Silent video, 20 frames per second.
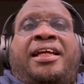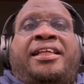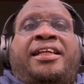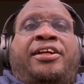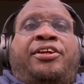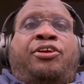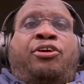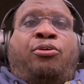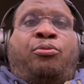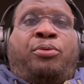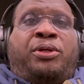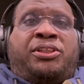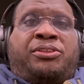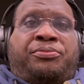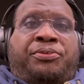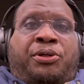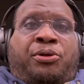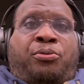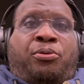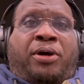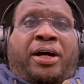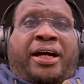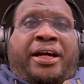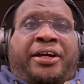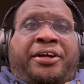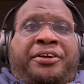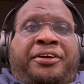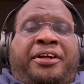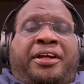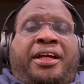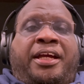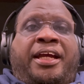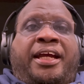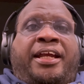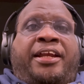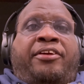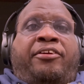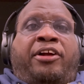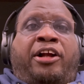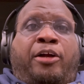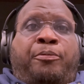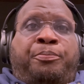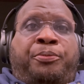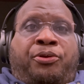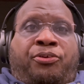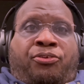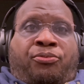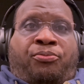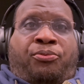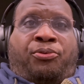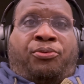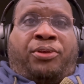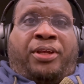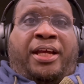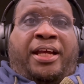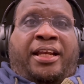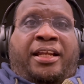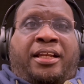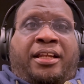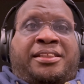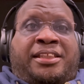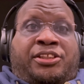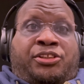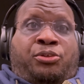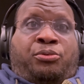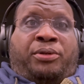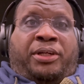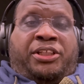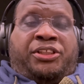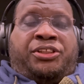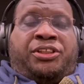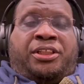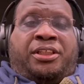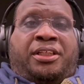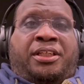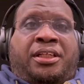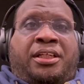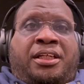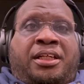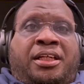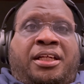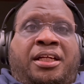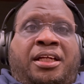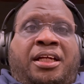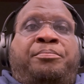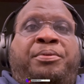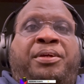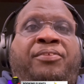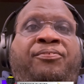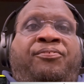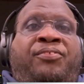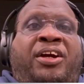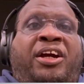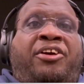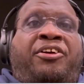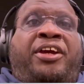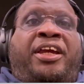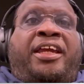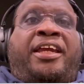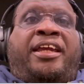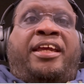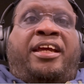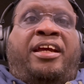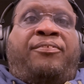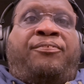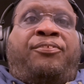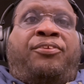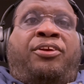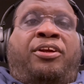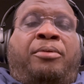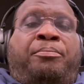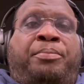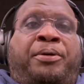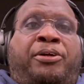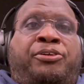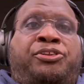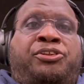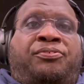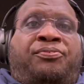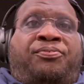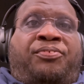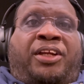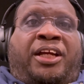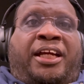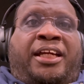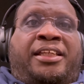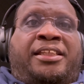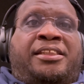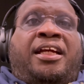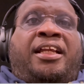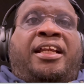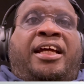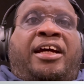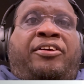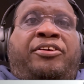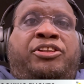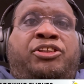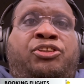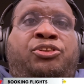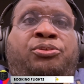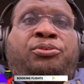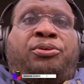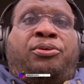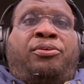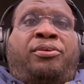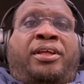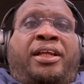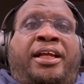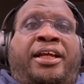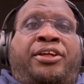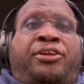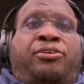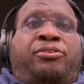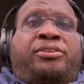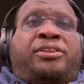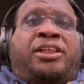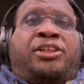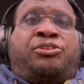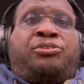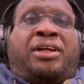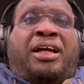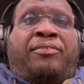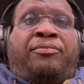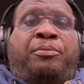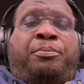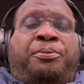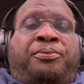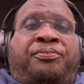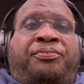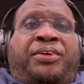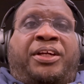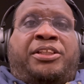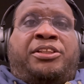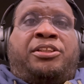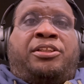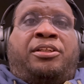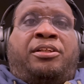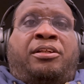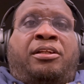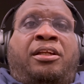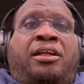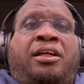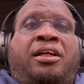They know what's required, and they'll help you through that situation very careful about your flights. Now, it's true that I used a travel professional